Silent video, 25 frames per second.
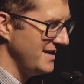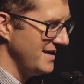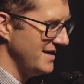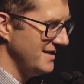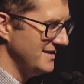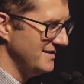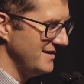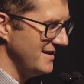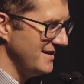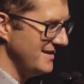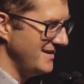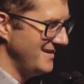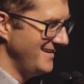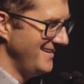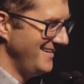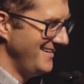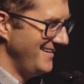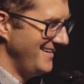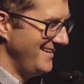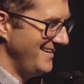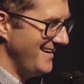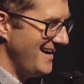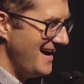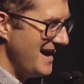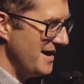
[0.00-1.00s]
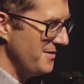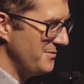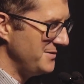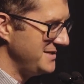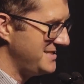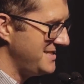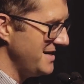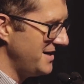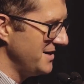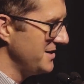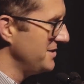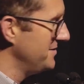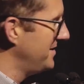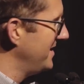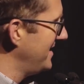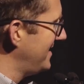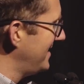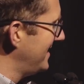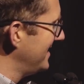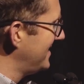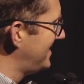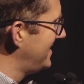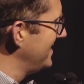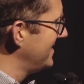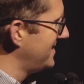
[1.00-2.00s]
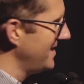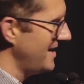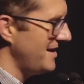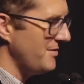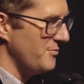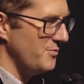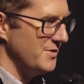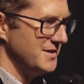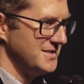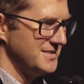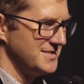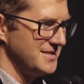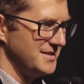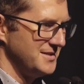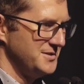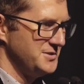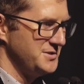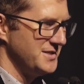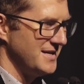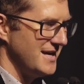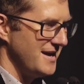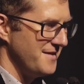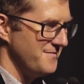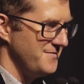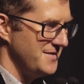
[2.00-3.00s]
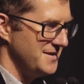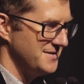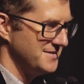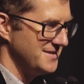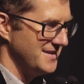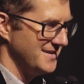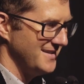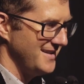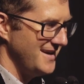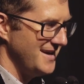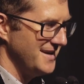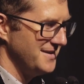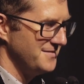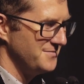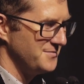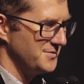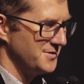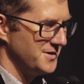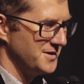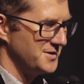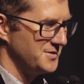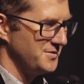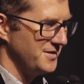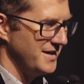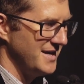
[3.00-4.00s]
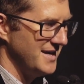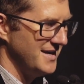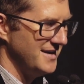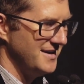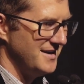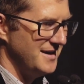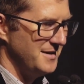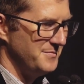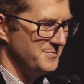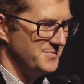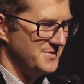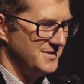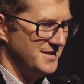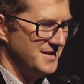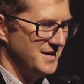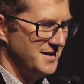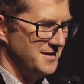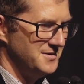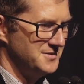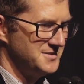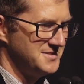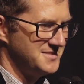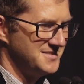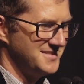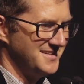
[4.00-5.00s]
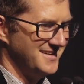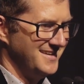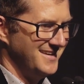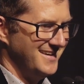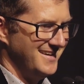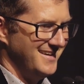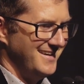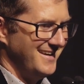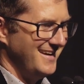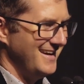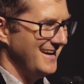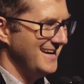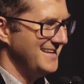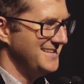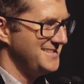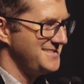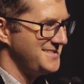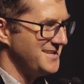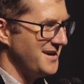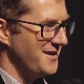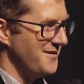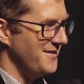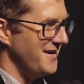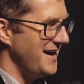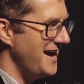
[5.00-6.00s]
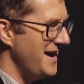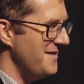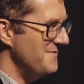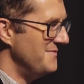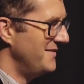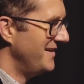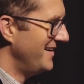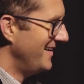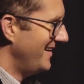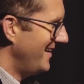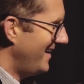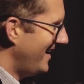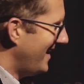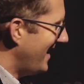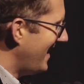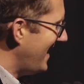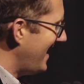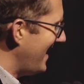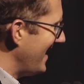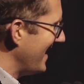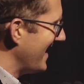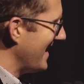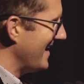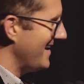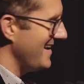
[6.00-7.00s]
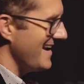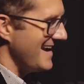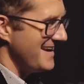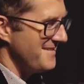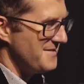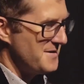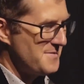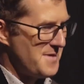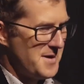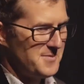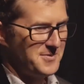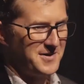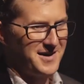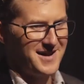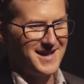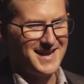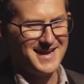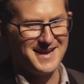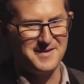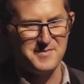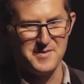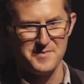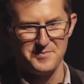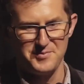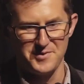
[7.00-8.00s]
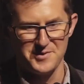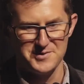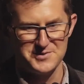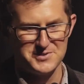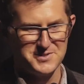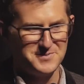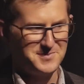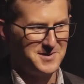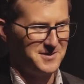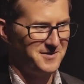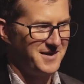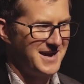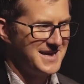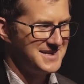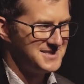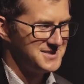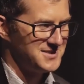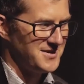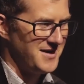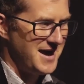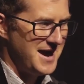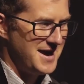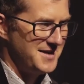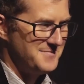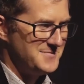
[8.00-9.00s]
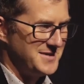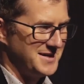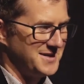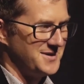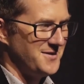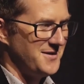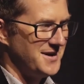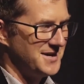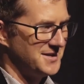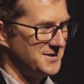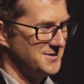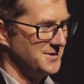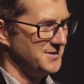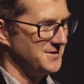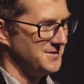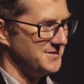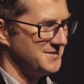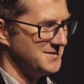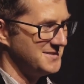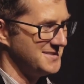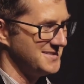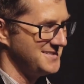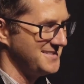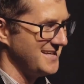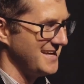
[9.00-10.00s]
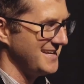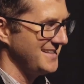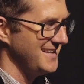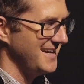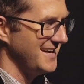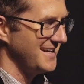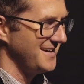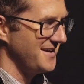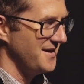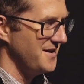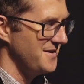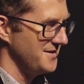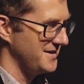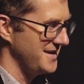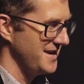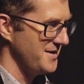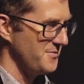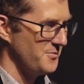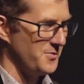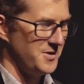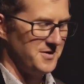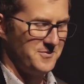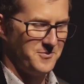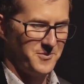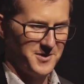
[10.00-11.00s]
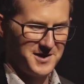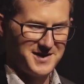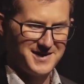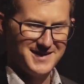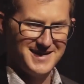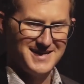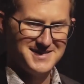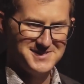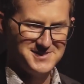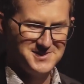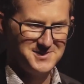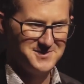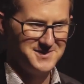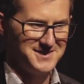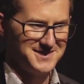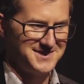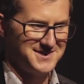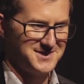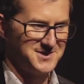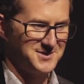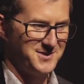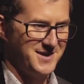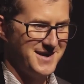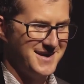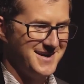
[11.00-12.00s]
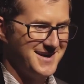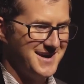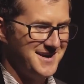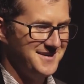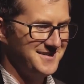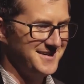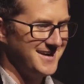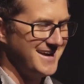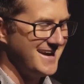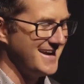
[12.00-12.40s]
And I would tell you that this is one solution I found online for a crayon up the nose, and so. And remember, like, I'm a prosumer, right? So I'm going to go on Google and say, like, okay, what can I do? Get the crayon out.